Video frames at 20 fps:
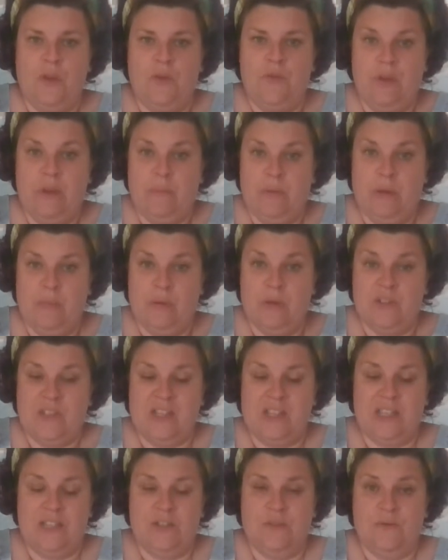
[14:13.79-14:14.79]
Greek meatballs.
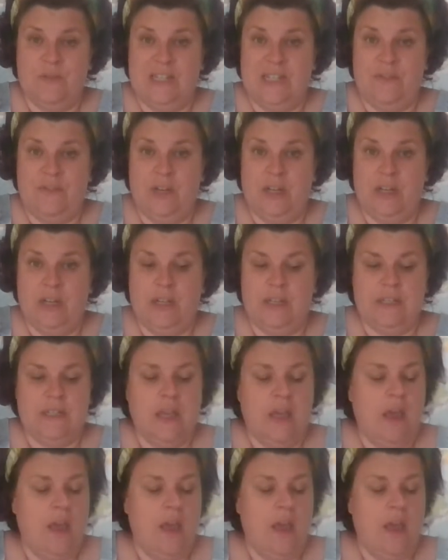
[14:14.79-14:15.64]
These are really, really nice.